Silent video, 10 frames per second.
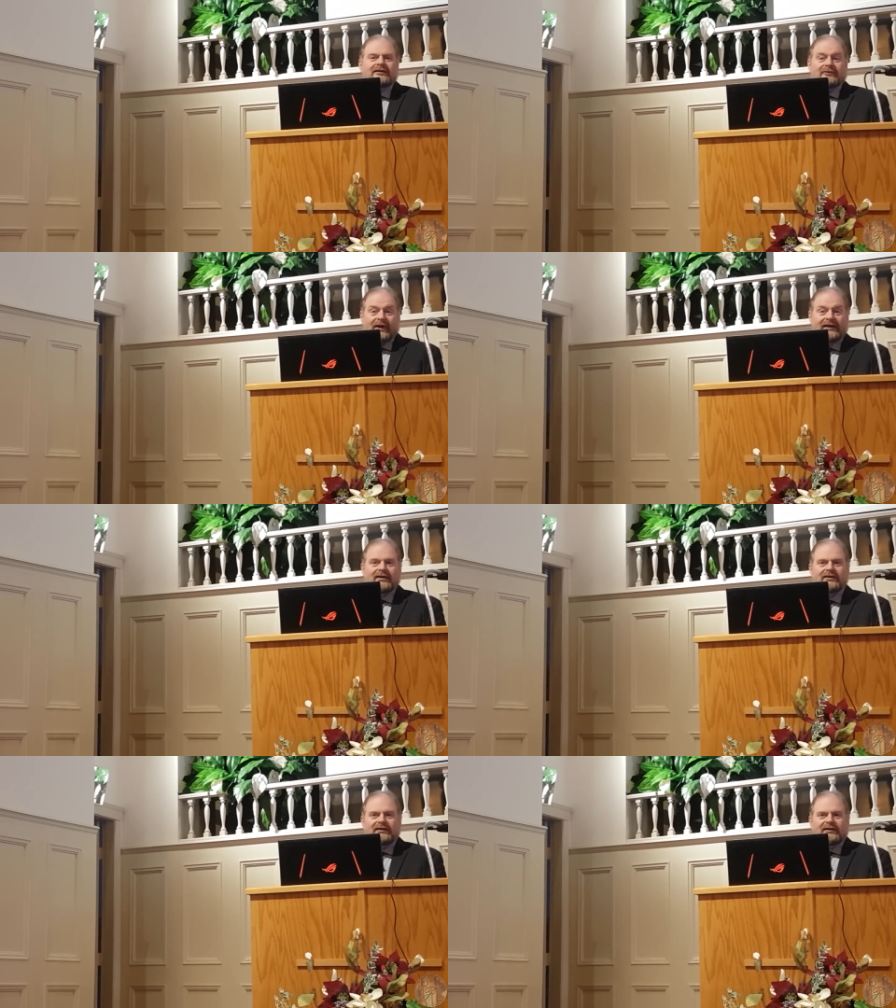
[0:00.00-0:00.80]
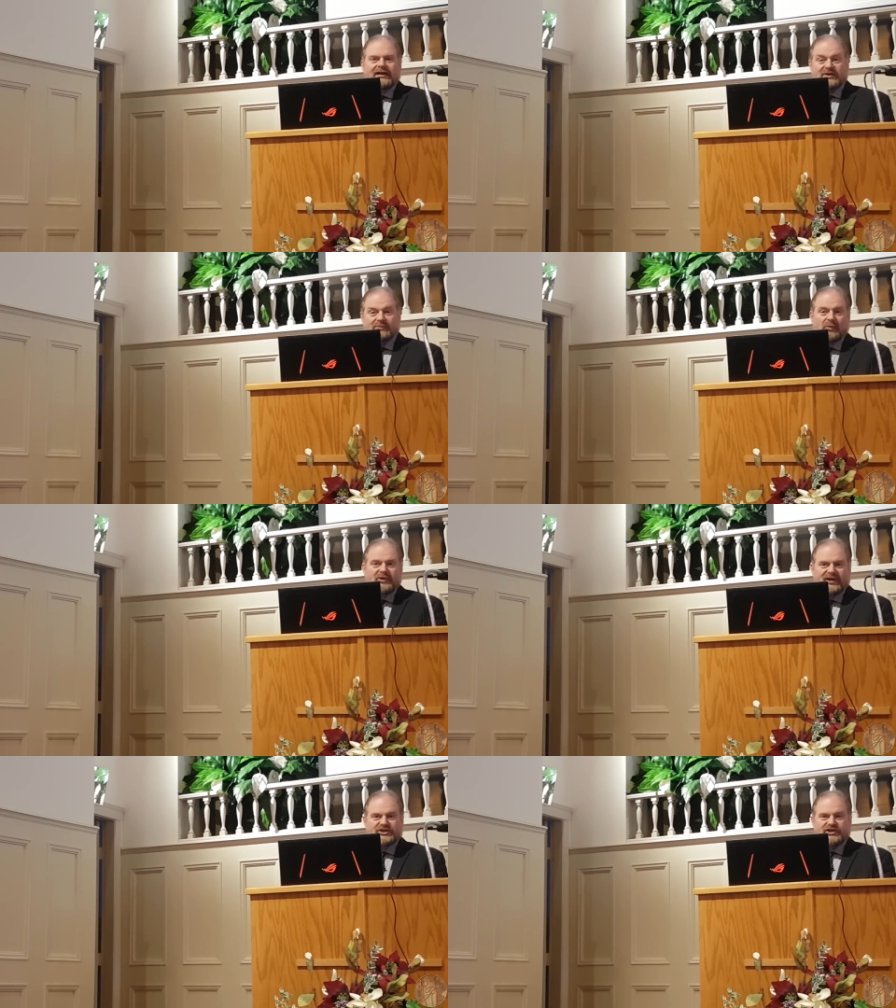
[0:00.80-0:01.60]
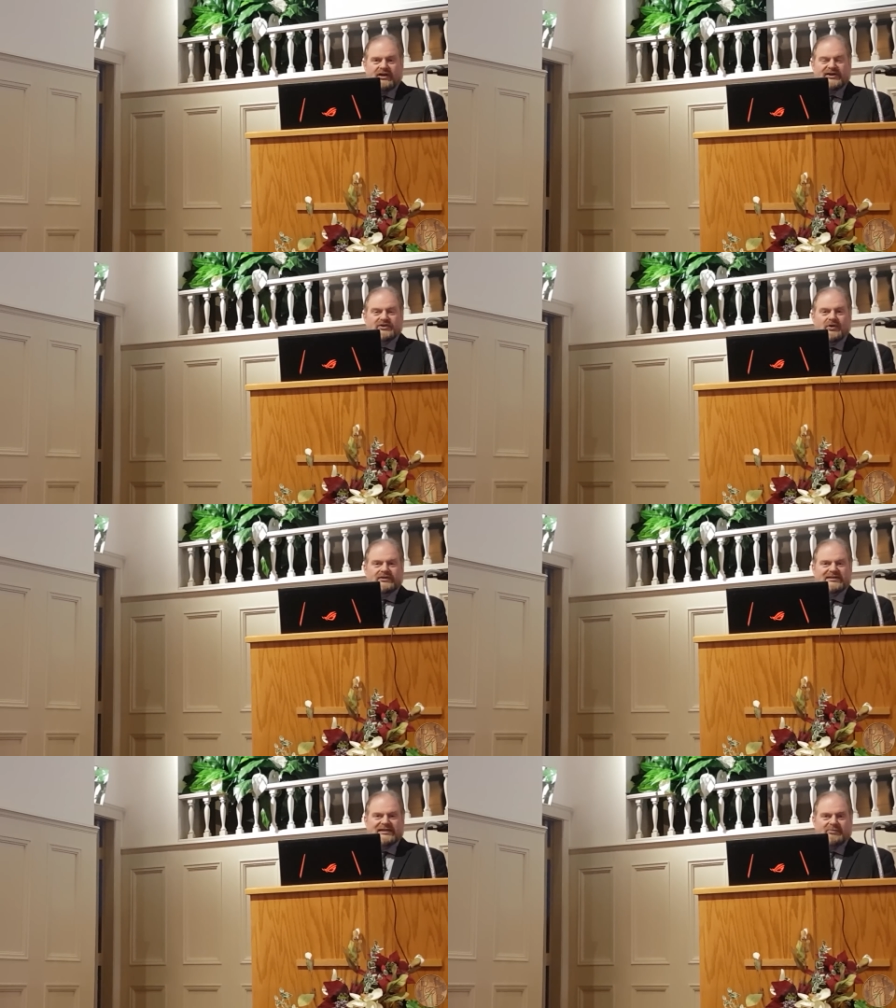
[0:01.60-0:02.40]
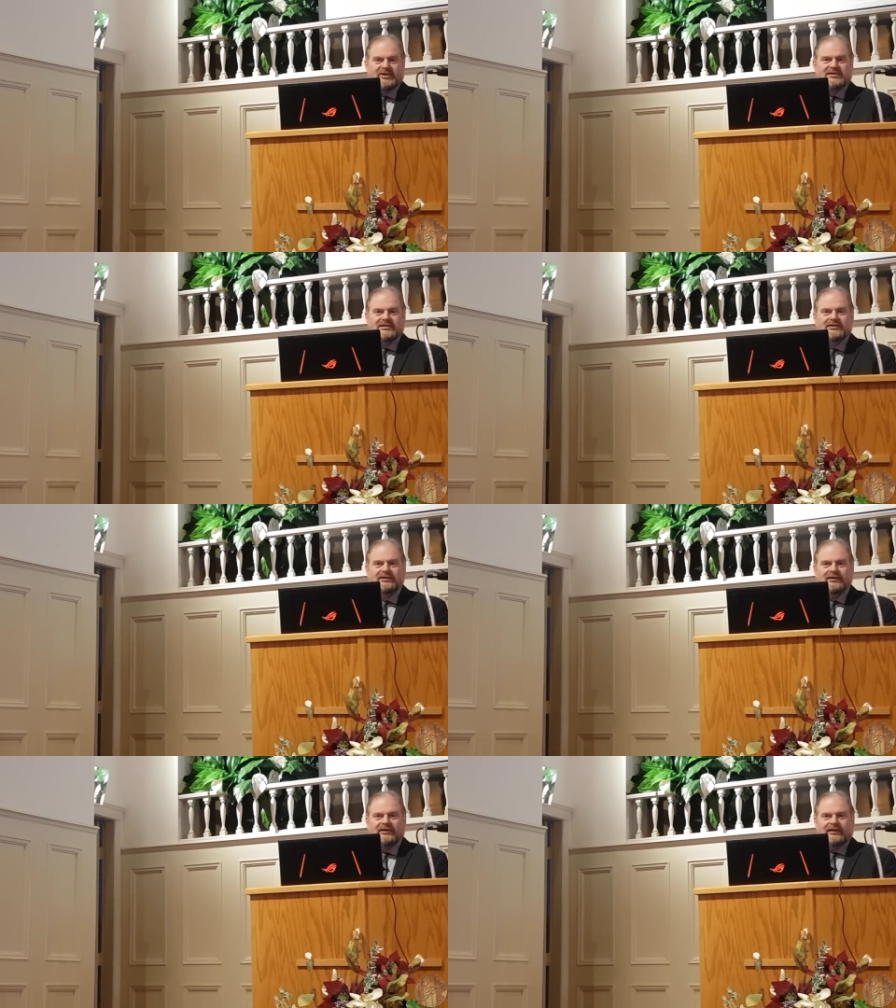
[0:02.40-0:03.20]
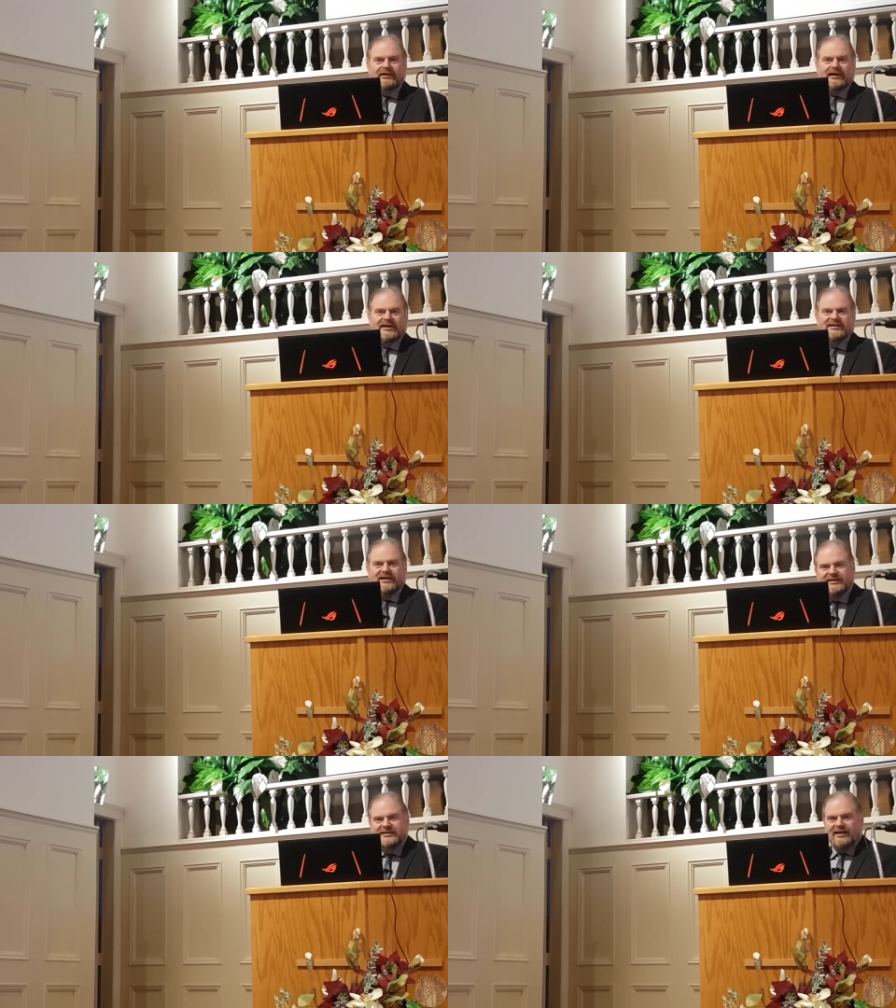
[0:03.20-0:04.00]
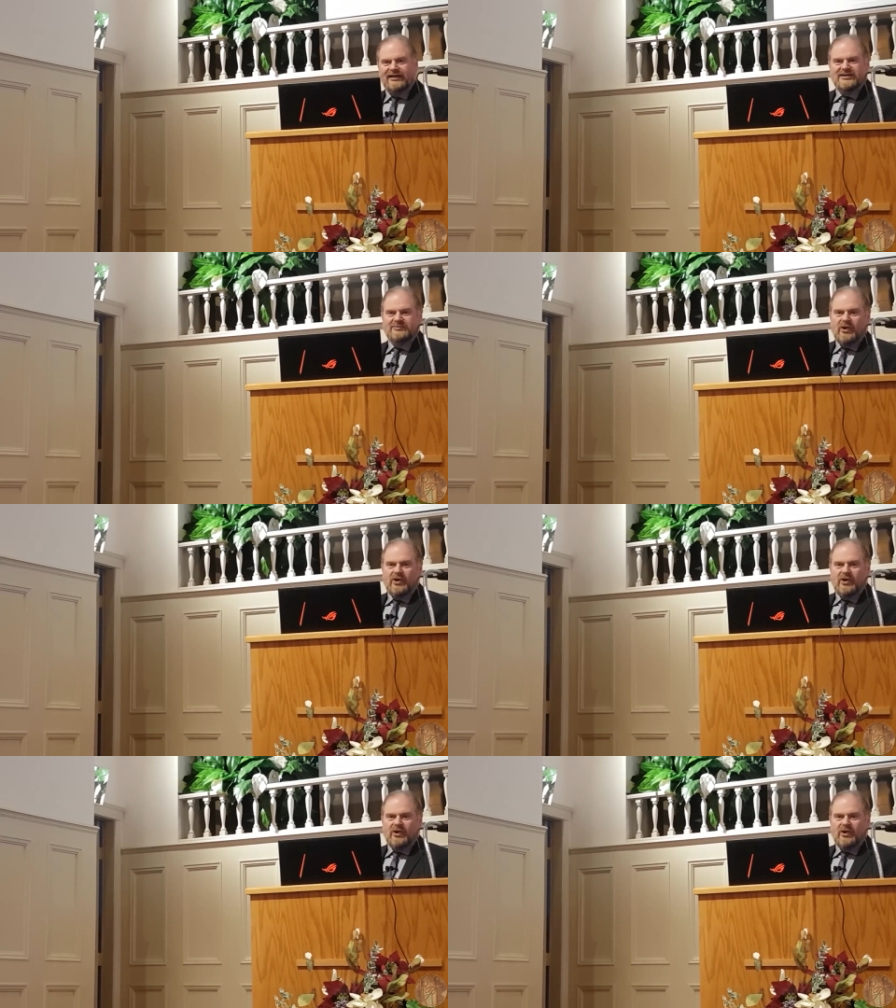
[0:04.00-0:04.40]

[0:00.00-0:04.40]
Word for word: right? Is the pope going to share his golden slippers? Is he going to sell his